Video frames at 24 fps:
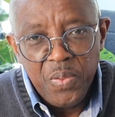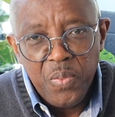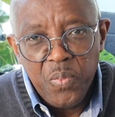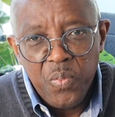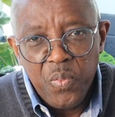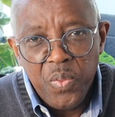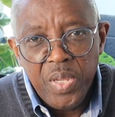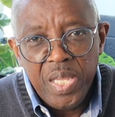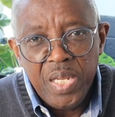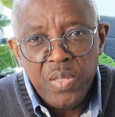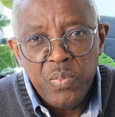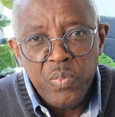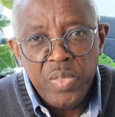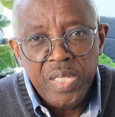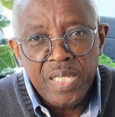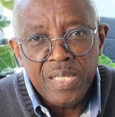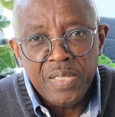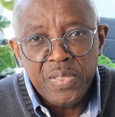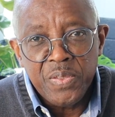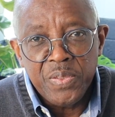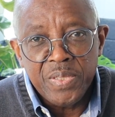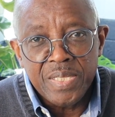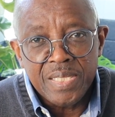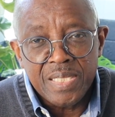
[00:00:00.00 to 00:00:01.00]
When we are
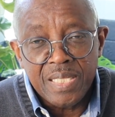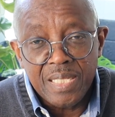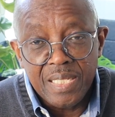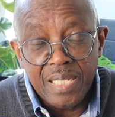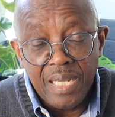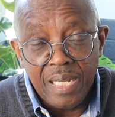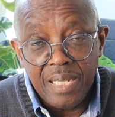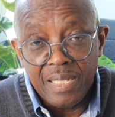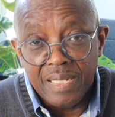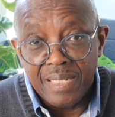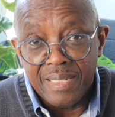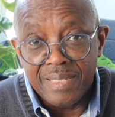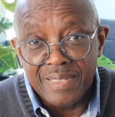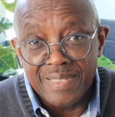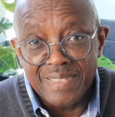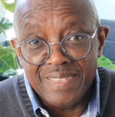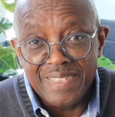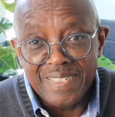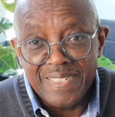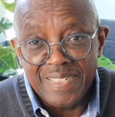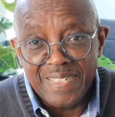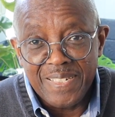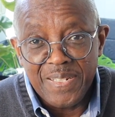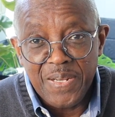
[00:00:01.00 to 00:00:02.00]
going to God,
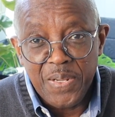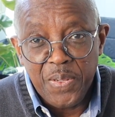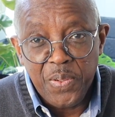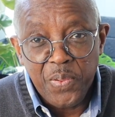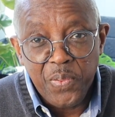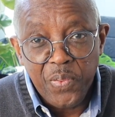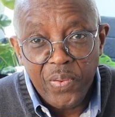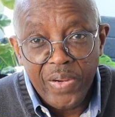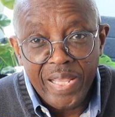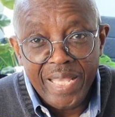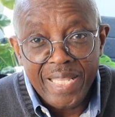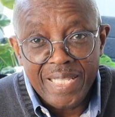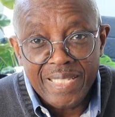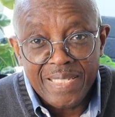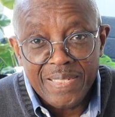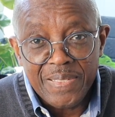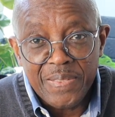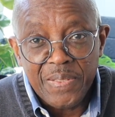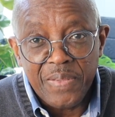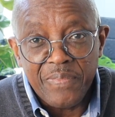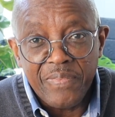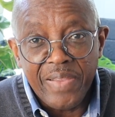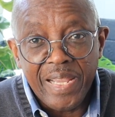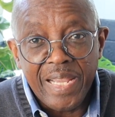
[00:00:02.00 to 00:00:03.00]
the
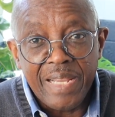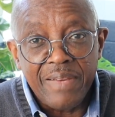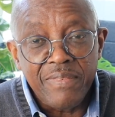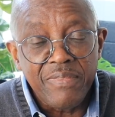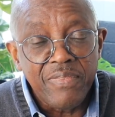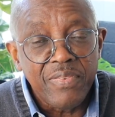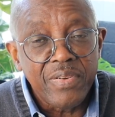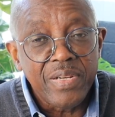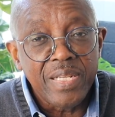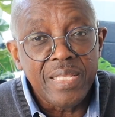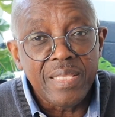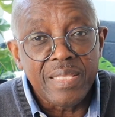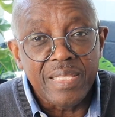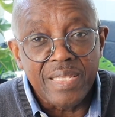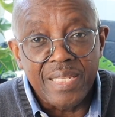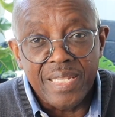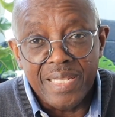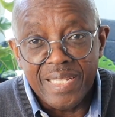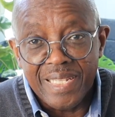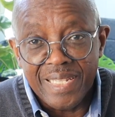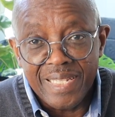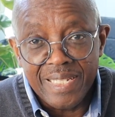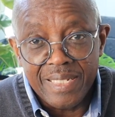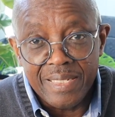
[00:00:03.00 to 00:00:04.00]
creator of
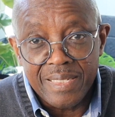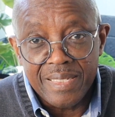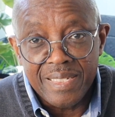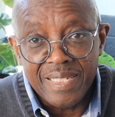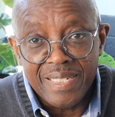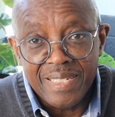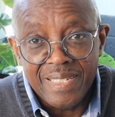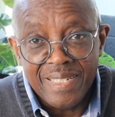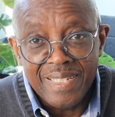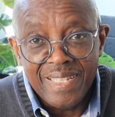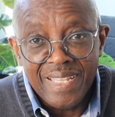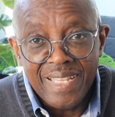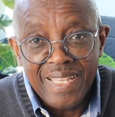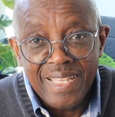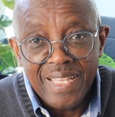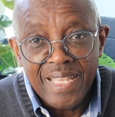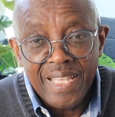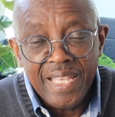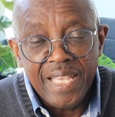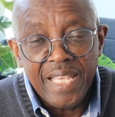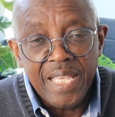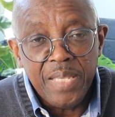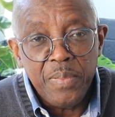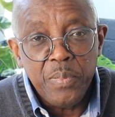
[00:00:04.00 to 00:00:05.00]
everything,
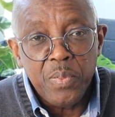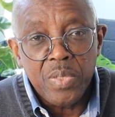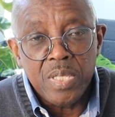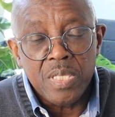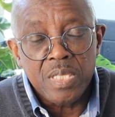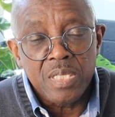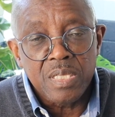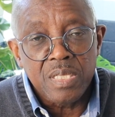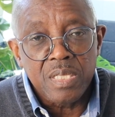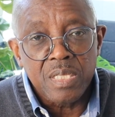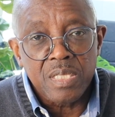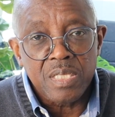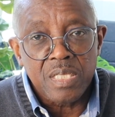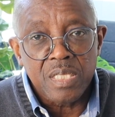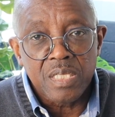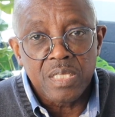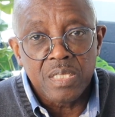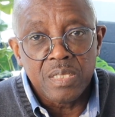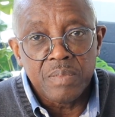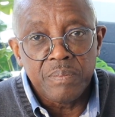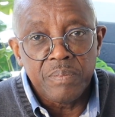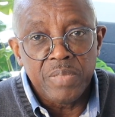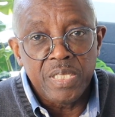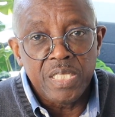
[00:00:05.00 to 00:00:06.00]
he wants us
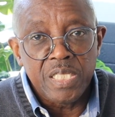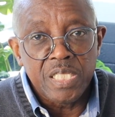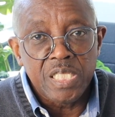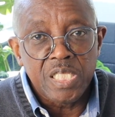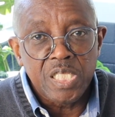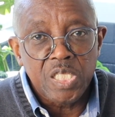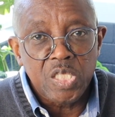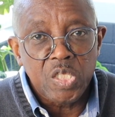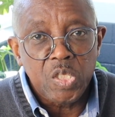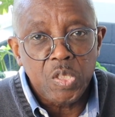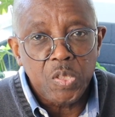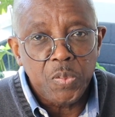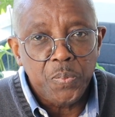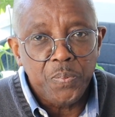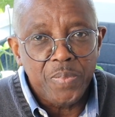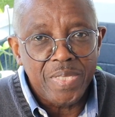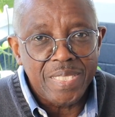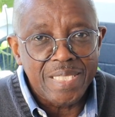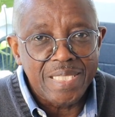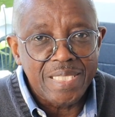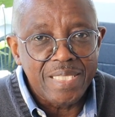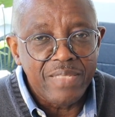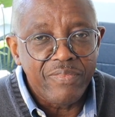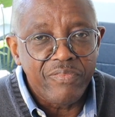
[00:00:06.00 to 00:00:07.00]
to be
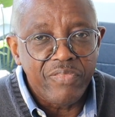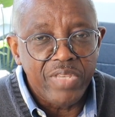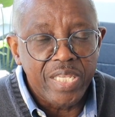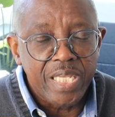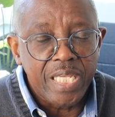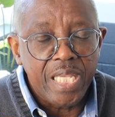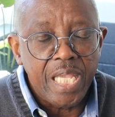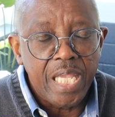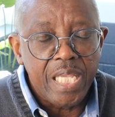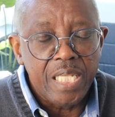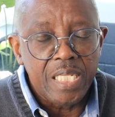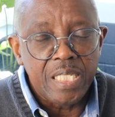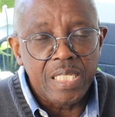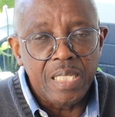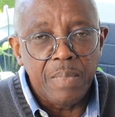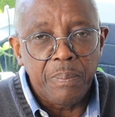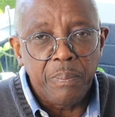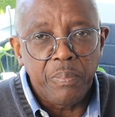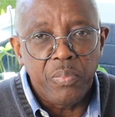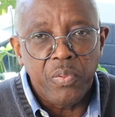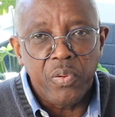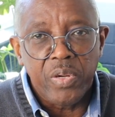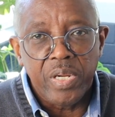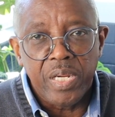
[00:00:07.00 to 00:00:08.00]
specific in the
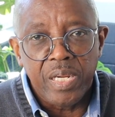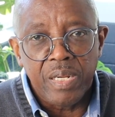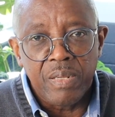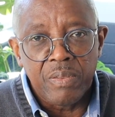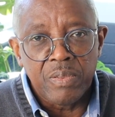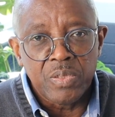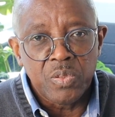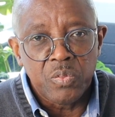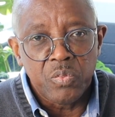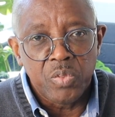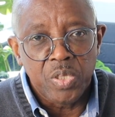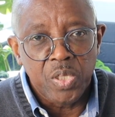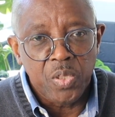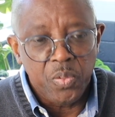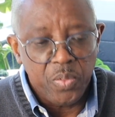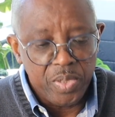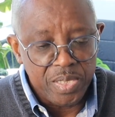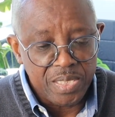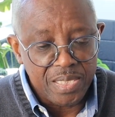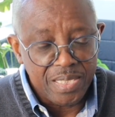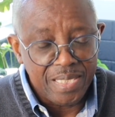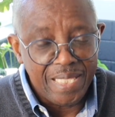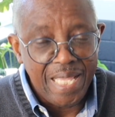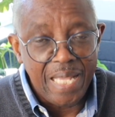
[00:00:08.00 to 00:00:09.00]
prayers
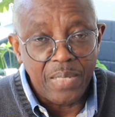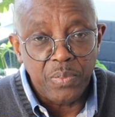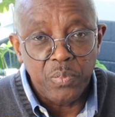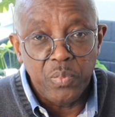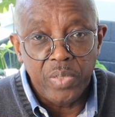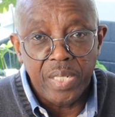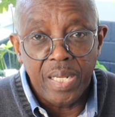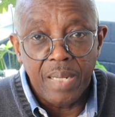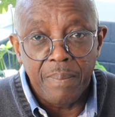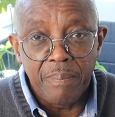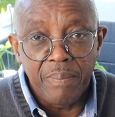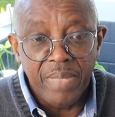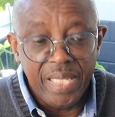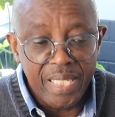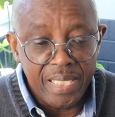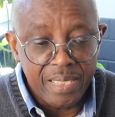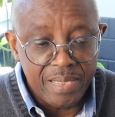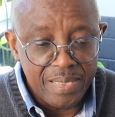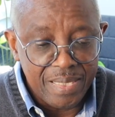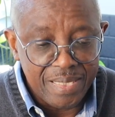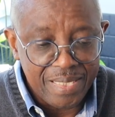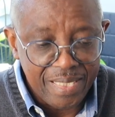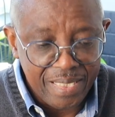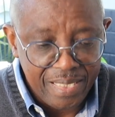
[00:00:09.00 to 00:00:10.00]
requests that we are
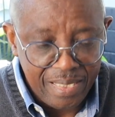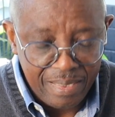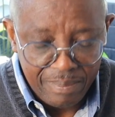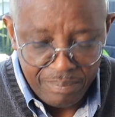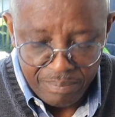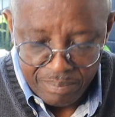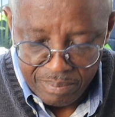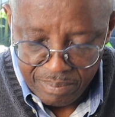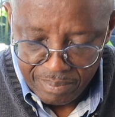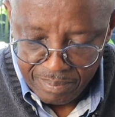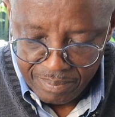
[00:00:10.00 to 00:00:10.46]
making to him.